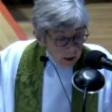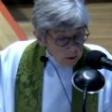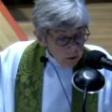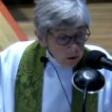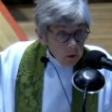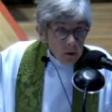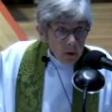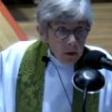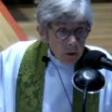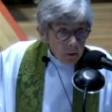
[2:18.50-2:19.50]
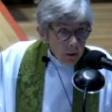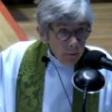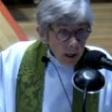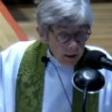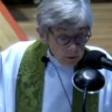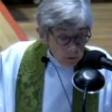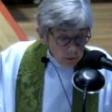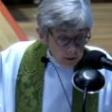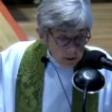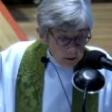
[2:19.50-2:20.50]
You don't know about your
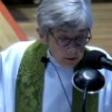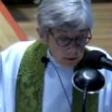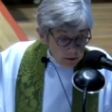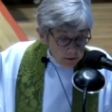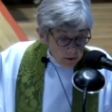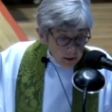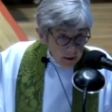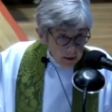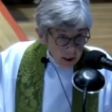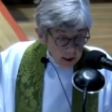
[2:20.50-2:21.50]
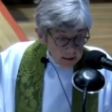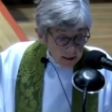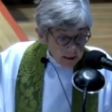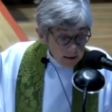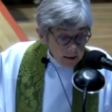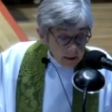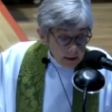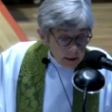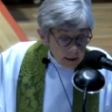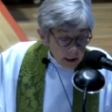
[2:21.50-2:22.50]
religious
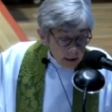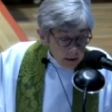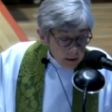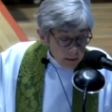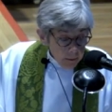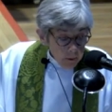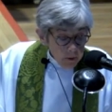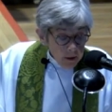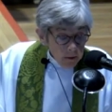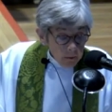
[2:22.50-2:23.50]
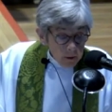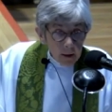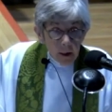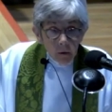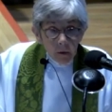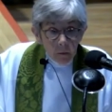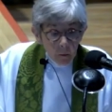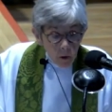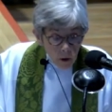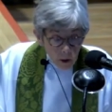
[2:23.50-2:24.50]
identity at this point or really who you
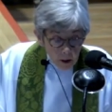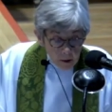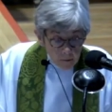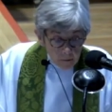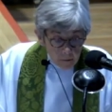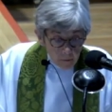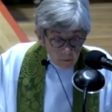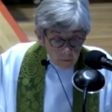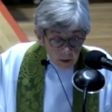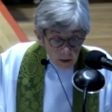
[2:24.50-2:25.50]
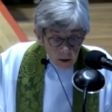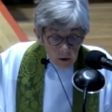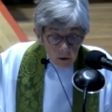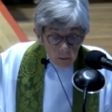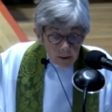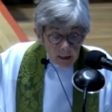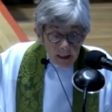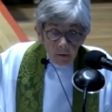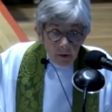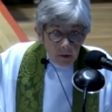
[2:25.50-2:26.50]
are. You believe
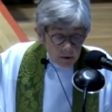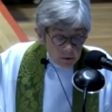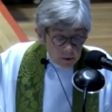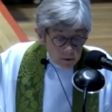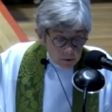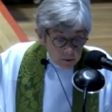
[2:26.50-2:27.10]
in Jesus,